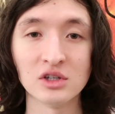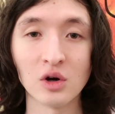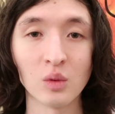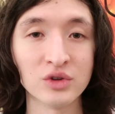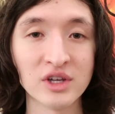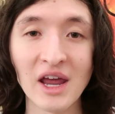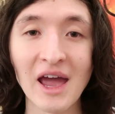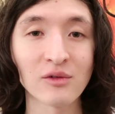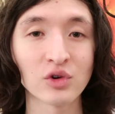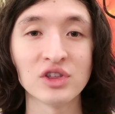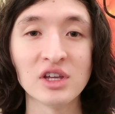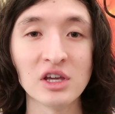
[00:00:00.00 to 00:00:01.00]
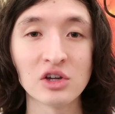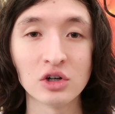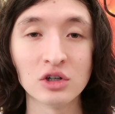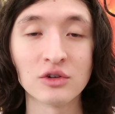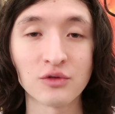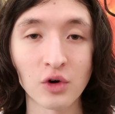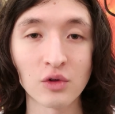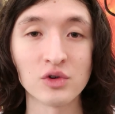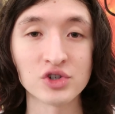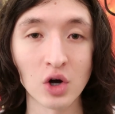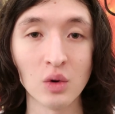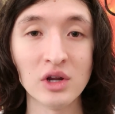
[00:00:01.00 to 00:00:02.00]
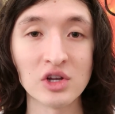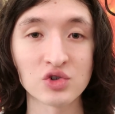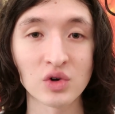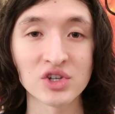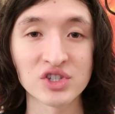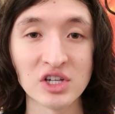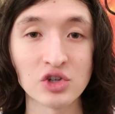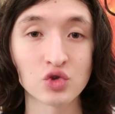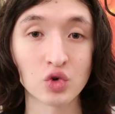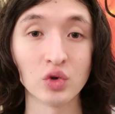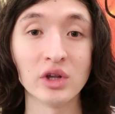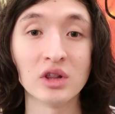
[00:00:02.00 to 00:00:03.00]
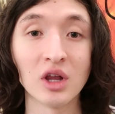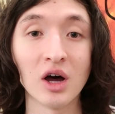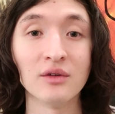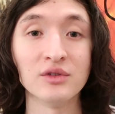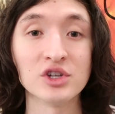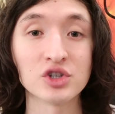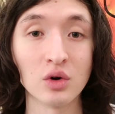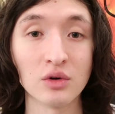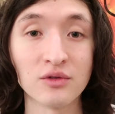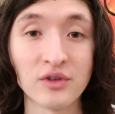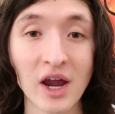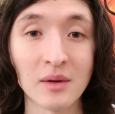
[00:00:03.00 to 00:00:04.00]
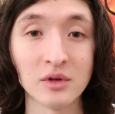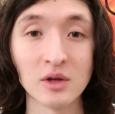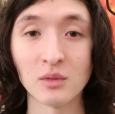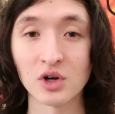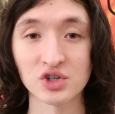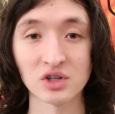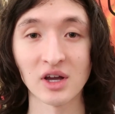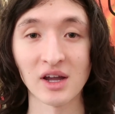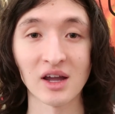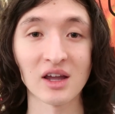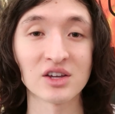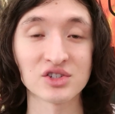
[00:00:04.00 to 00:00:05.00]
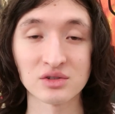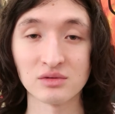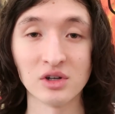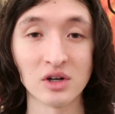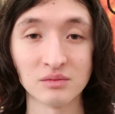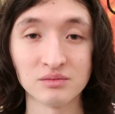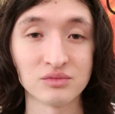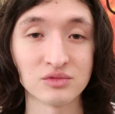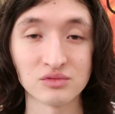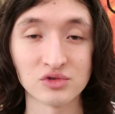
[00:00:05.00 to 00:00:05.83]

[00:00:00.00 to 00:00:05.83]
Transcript: you know, did everything he could to further his own interests, and he truly loved his own family, much like, I guess, you know,